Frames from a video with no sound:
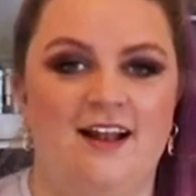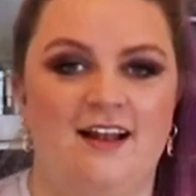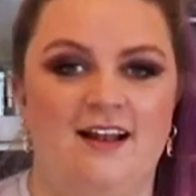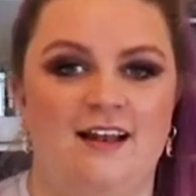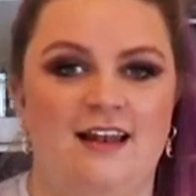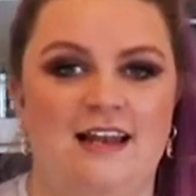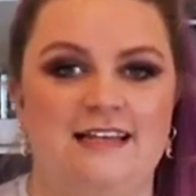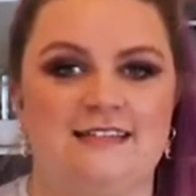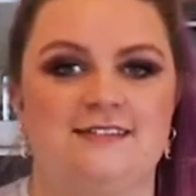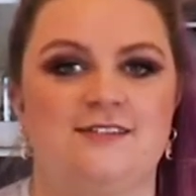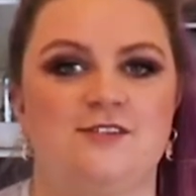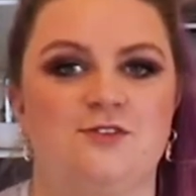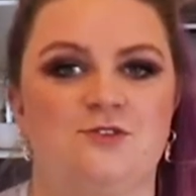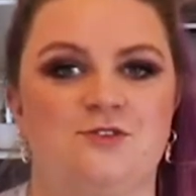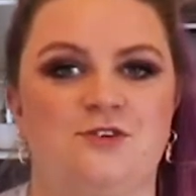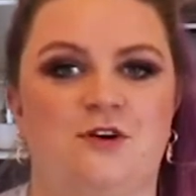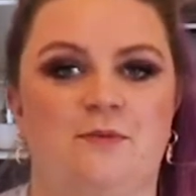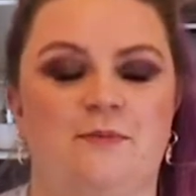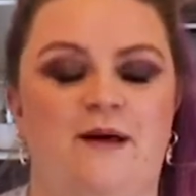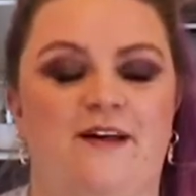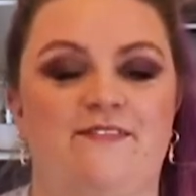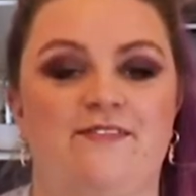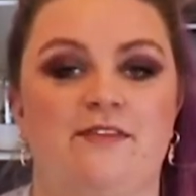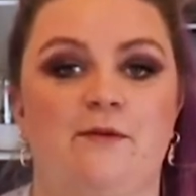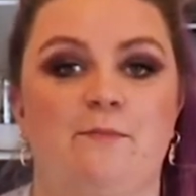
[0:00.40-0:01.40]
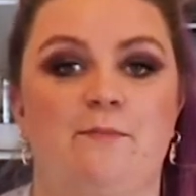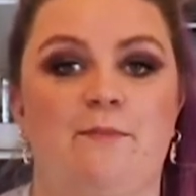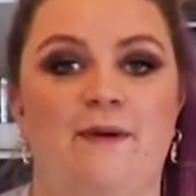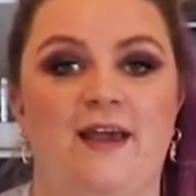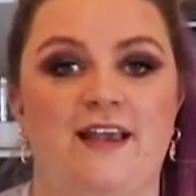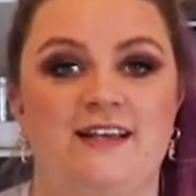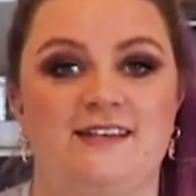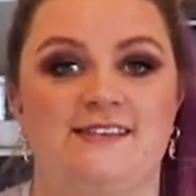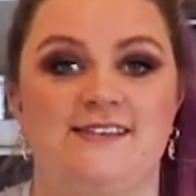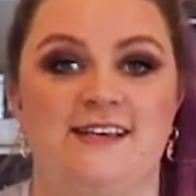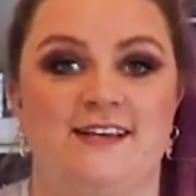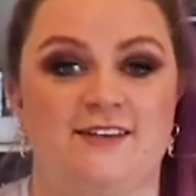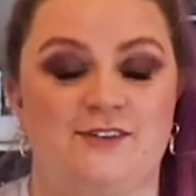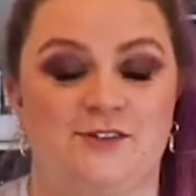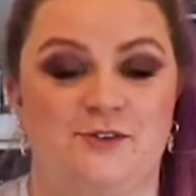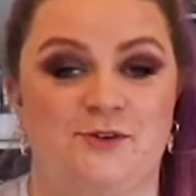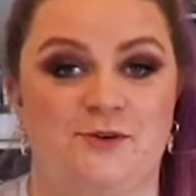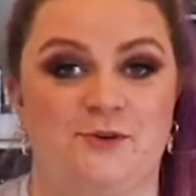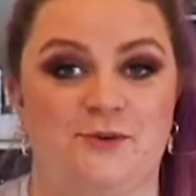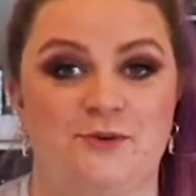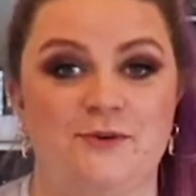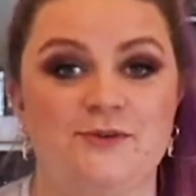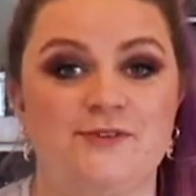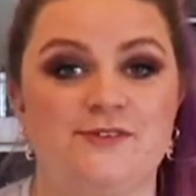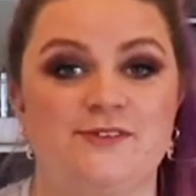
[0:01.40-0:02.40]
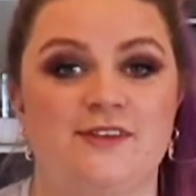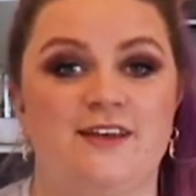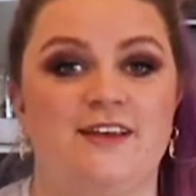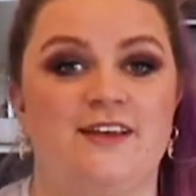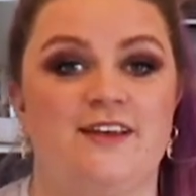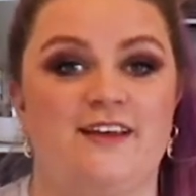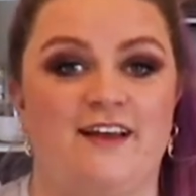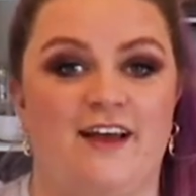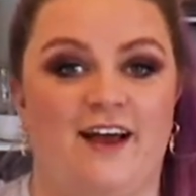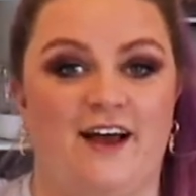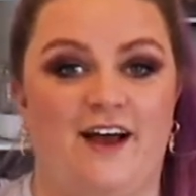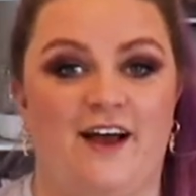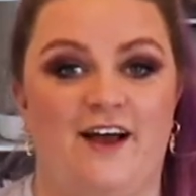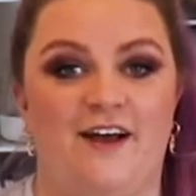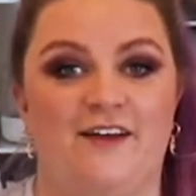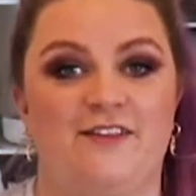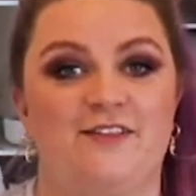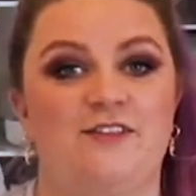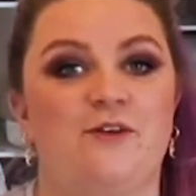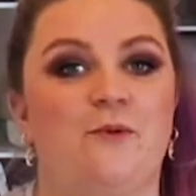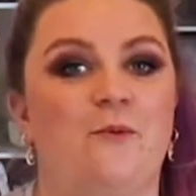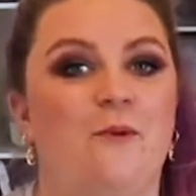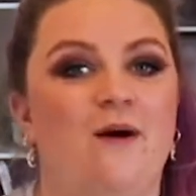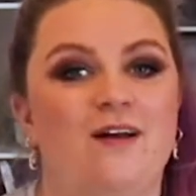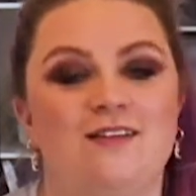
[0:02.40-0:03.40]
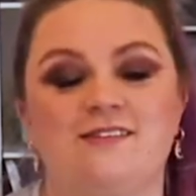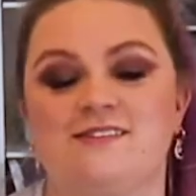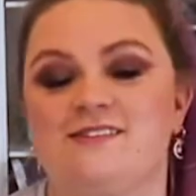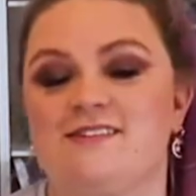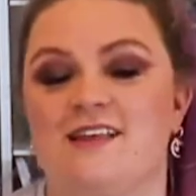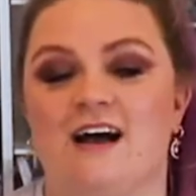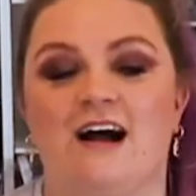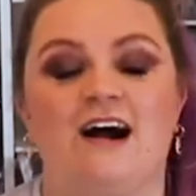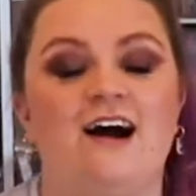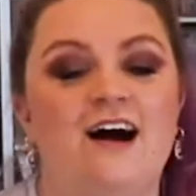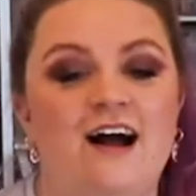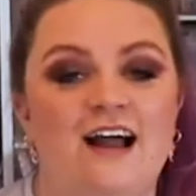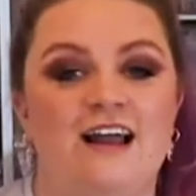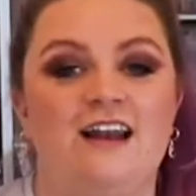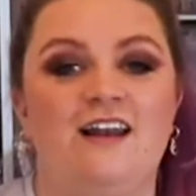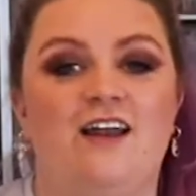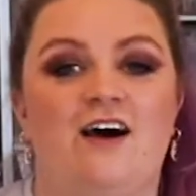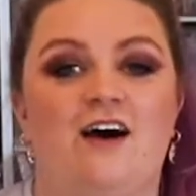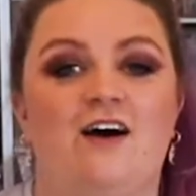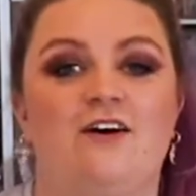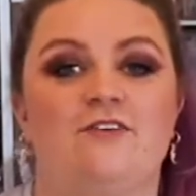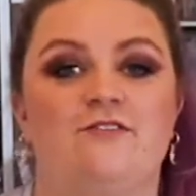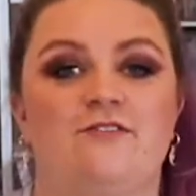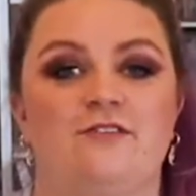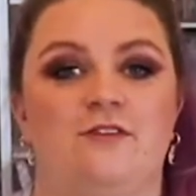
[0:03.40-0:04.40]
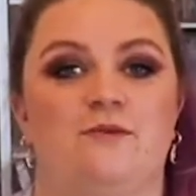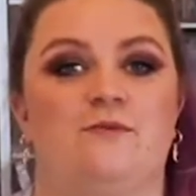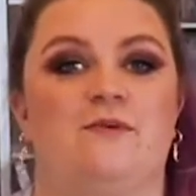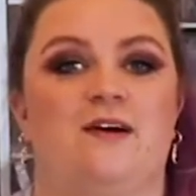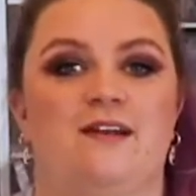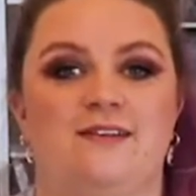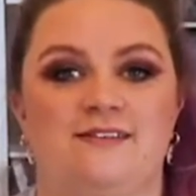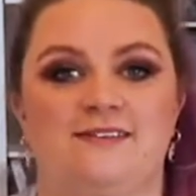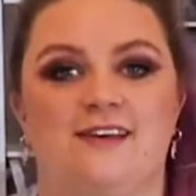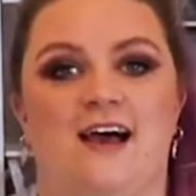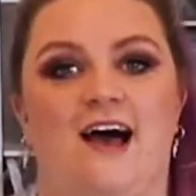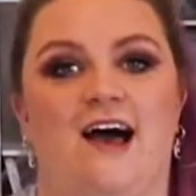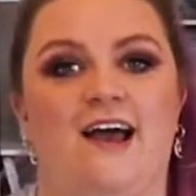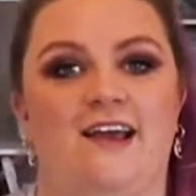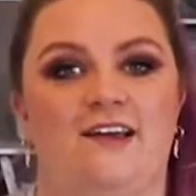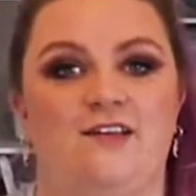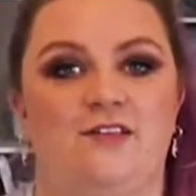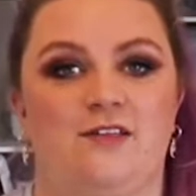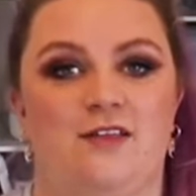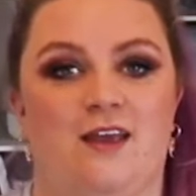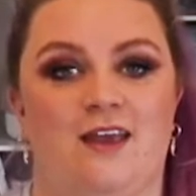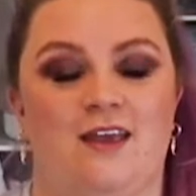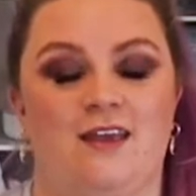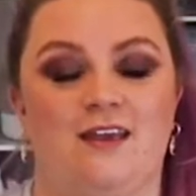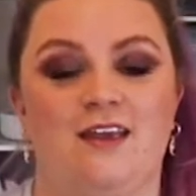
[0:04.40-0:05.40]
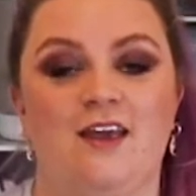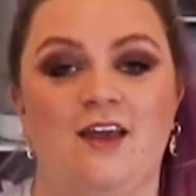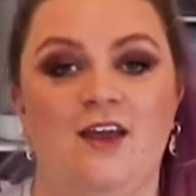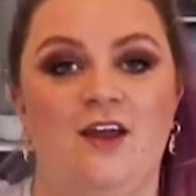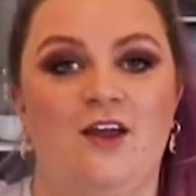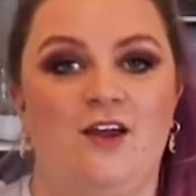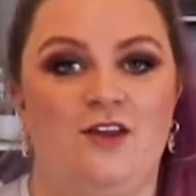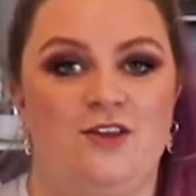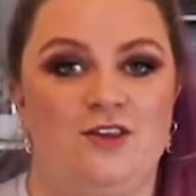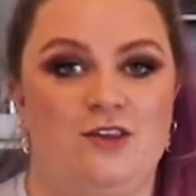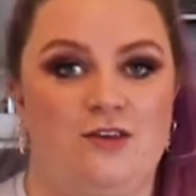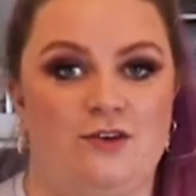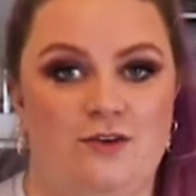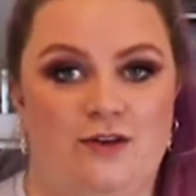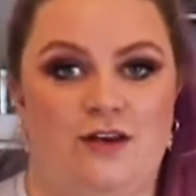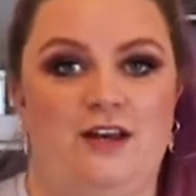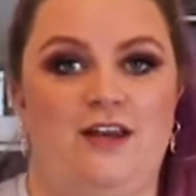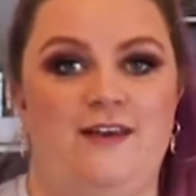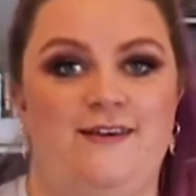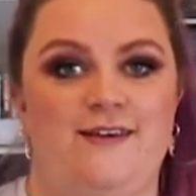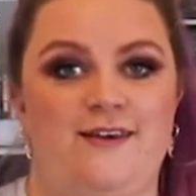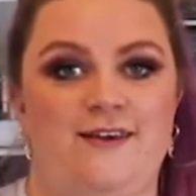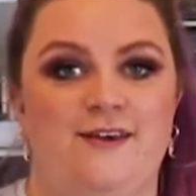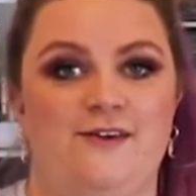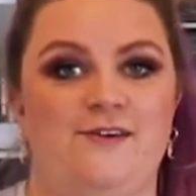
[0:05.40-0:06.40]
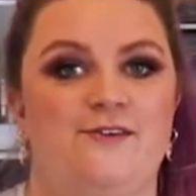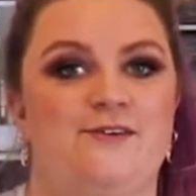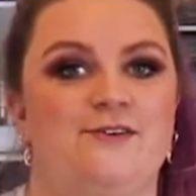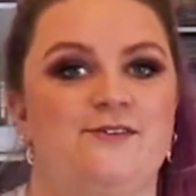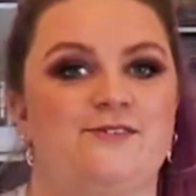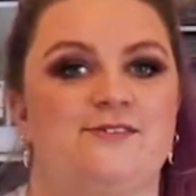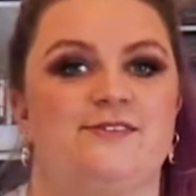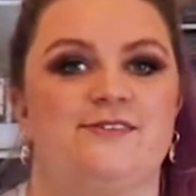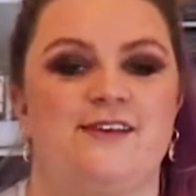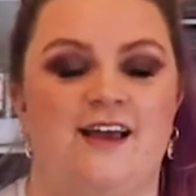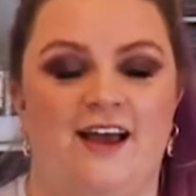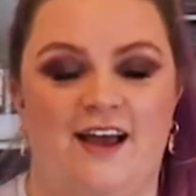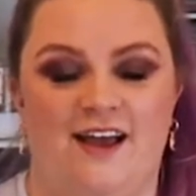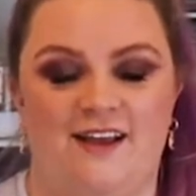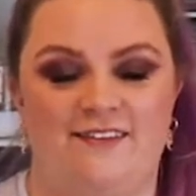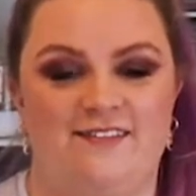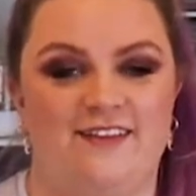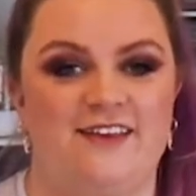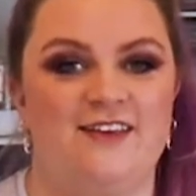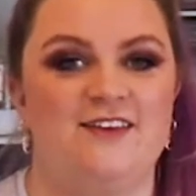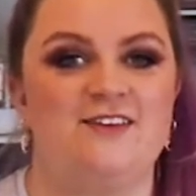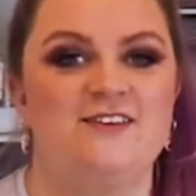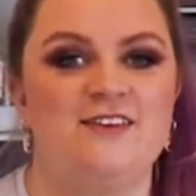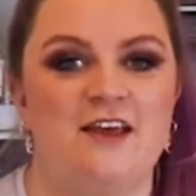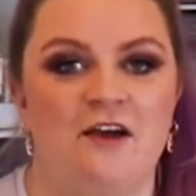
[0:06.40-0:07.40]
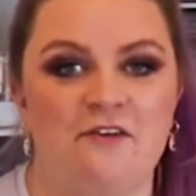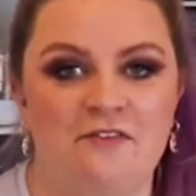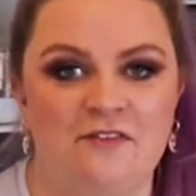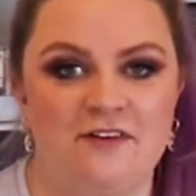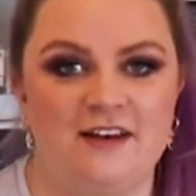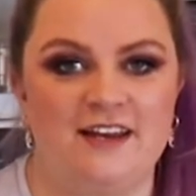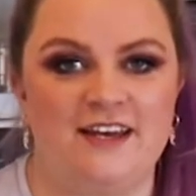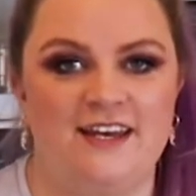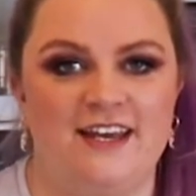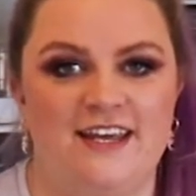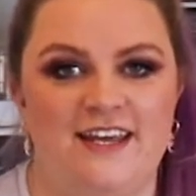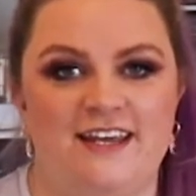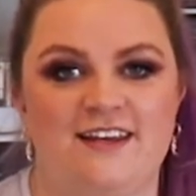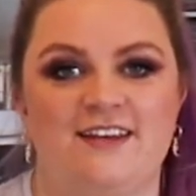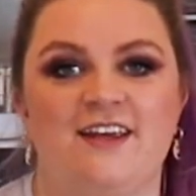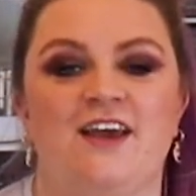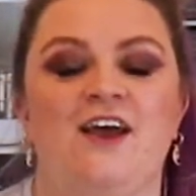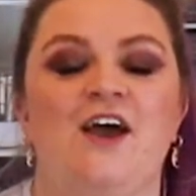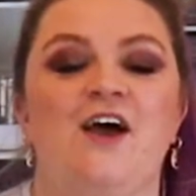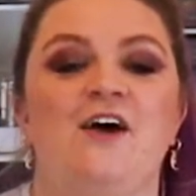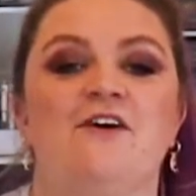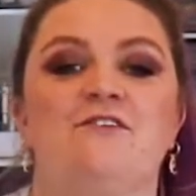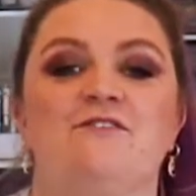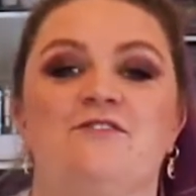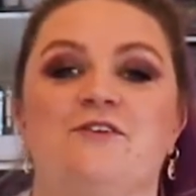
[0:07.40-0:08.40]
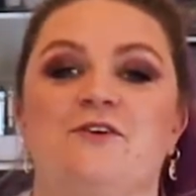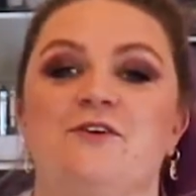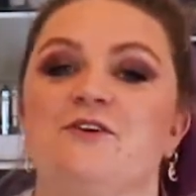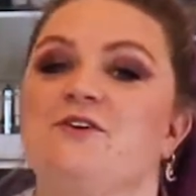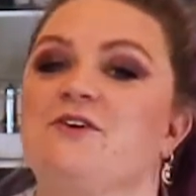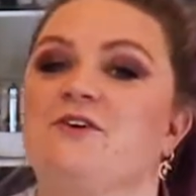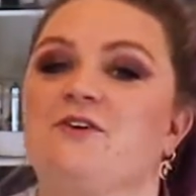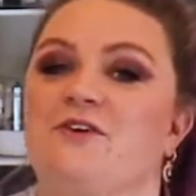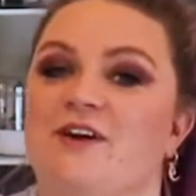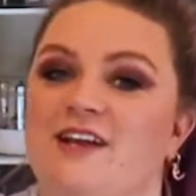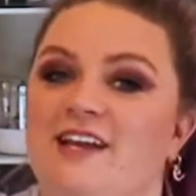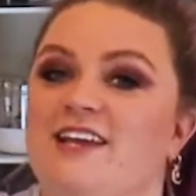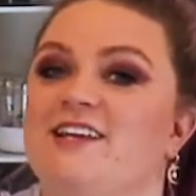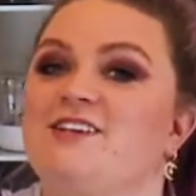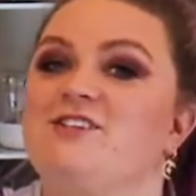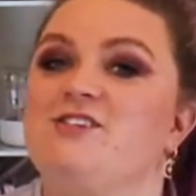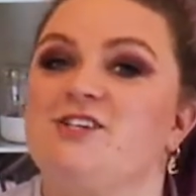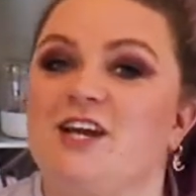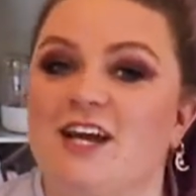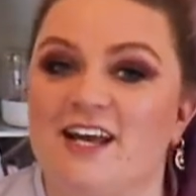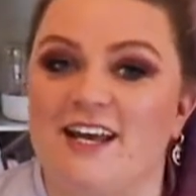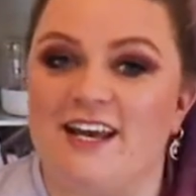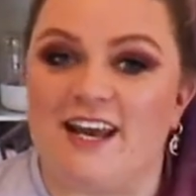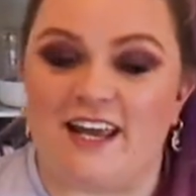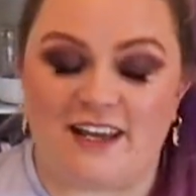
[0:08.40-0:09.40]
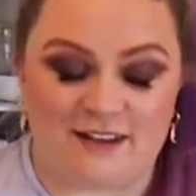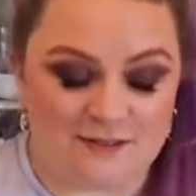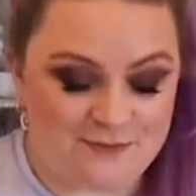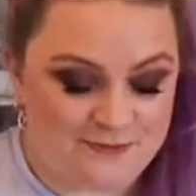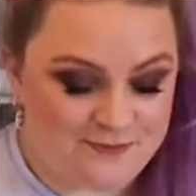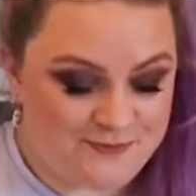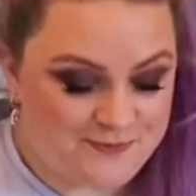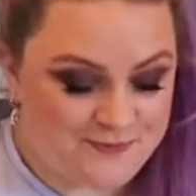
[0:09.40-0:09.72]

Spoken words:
let's talk about the basic tools, the ones that I love, the ones I think you're going to use and that you definitely need for your Cricut journey.